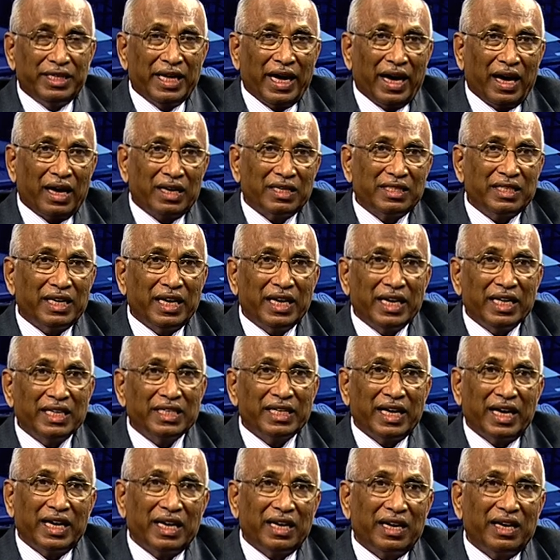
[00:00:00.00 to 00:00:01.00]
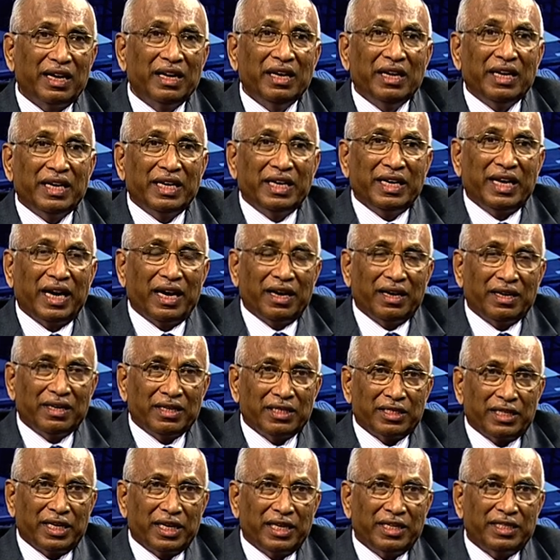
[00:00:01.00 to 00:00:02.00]
they are sending their
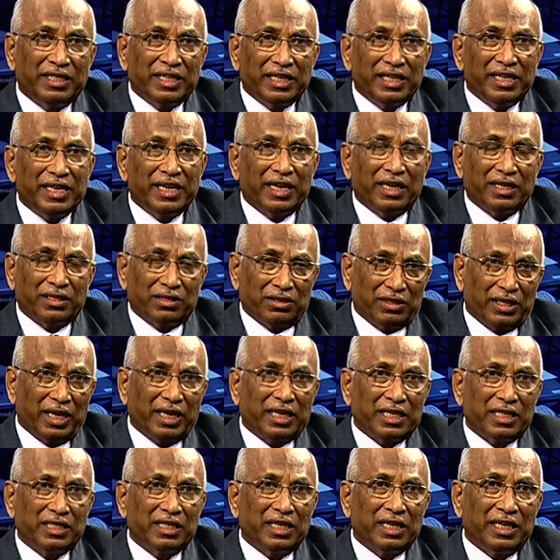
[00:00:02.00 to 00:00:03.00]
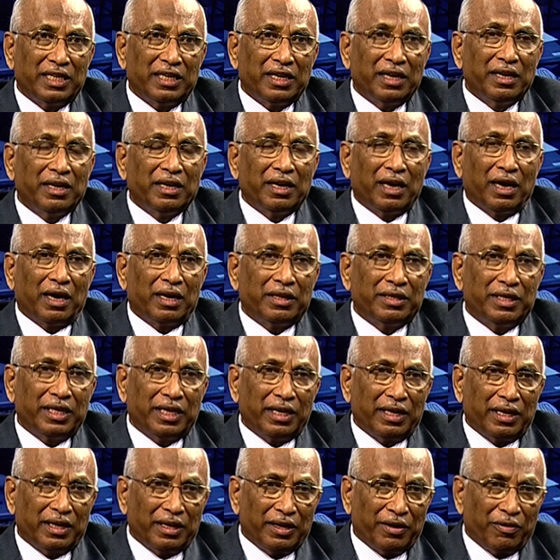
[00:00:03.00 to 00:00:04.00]
say GDS that is the uh,
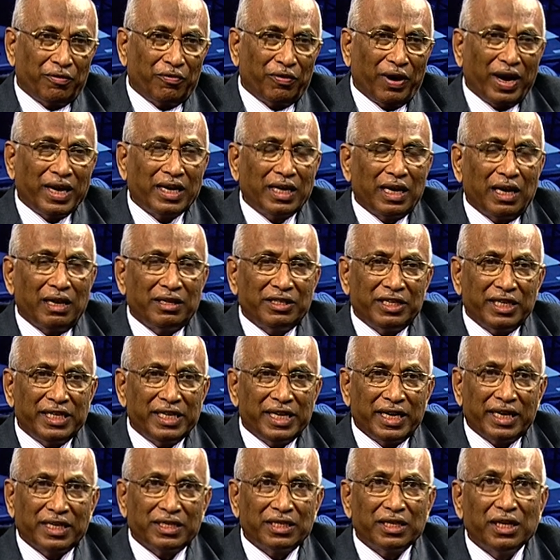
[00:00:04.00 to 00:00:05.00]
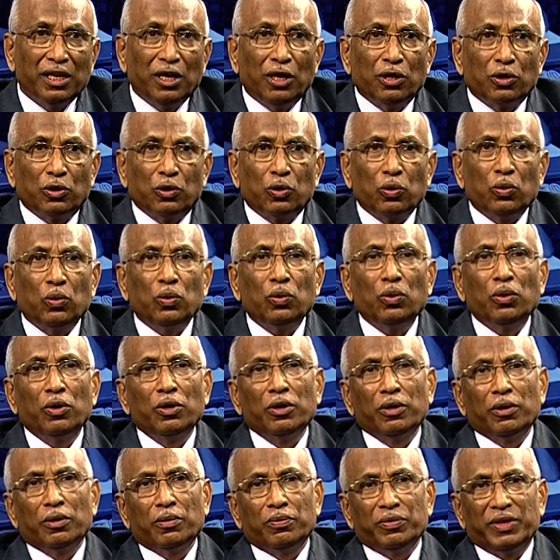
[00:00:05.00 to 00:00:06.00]
the final GDS to
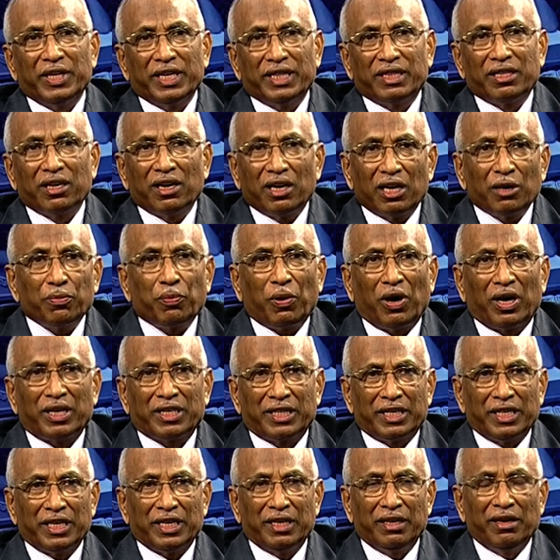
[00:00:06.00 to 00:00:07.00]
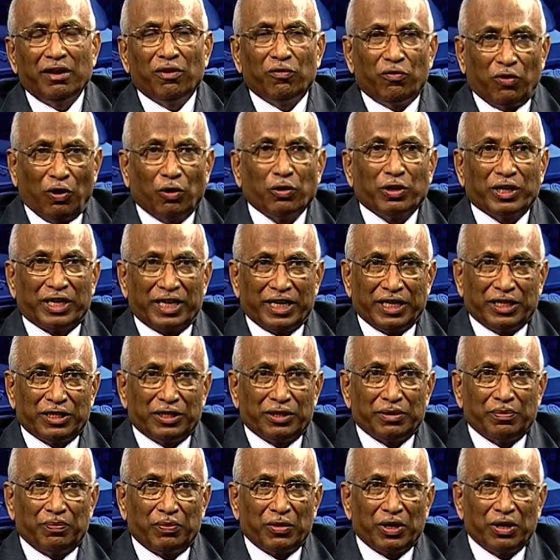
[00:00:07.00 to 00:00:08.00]
the third party
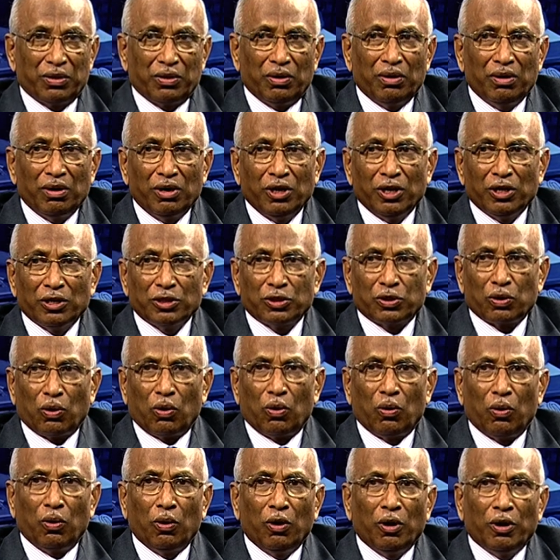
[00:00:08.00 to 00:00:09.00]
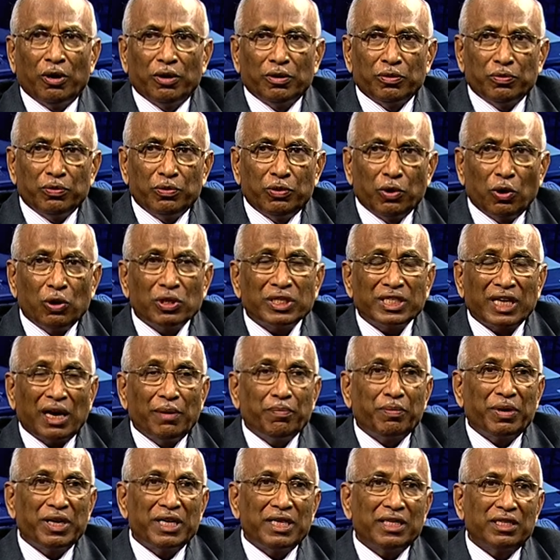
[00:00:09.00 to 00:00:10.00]
foundries you know so those
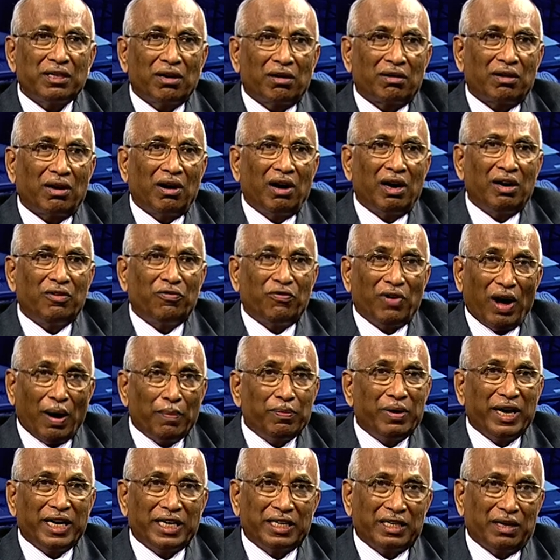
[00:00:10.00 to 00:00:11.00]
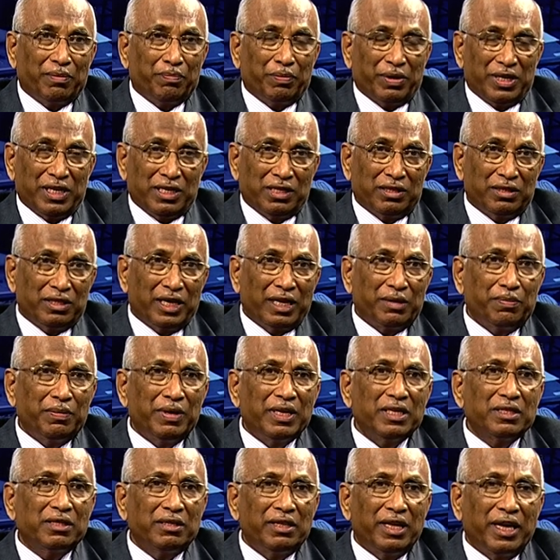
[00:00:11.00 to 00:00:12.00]
companies are called fab lite companies that
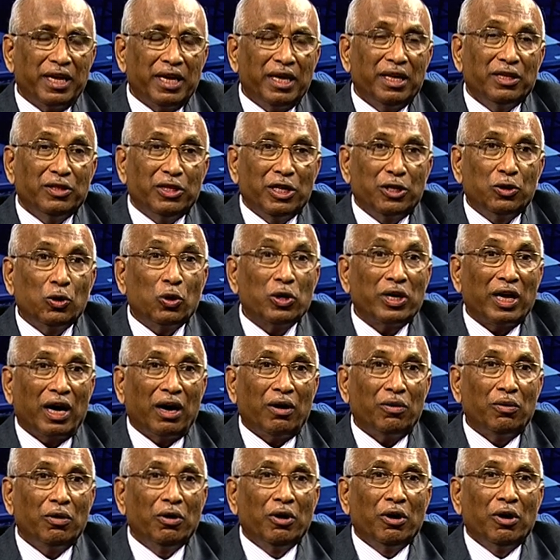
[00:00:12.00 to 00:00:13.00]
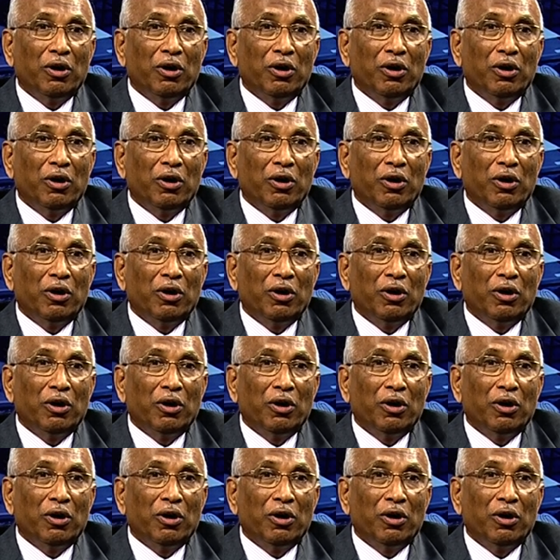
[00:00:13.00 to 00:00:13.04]
means they they don't have